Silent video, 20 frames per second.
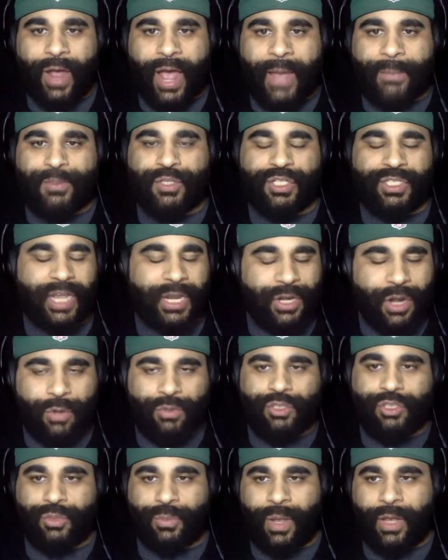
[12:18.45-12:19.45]
options, I know
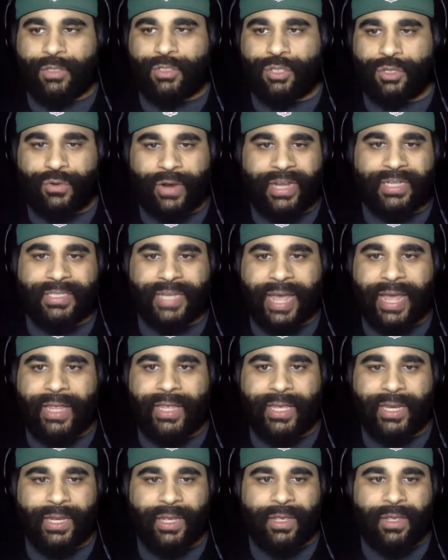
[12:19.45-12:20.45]
Sewell's a great
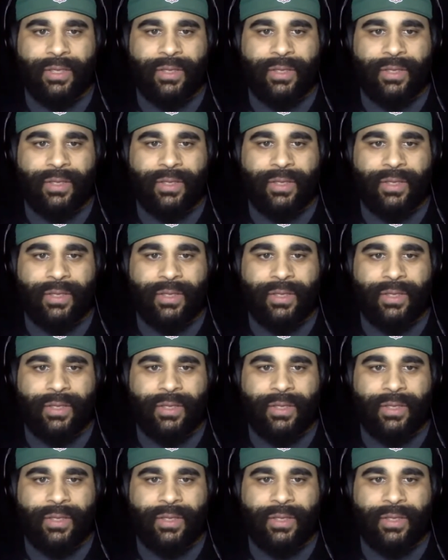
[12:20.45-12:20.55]
talent,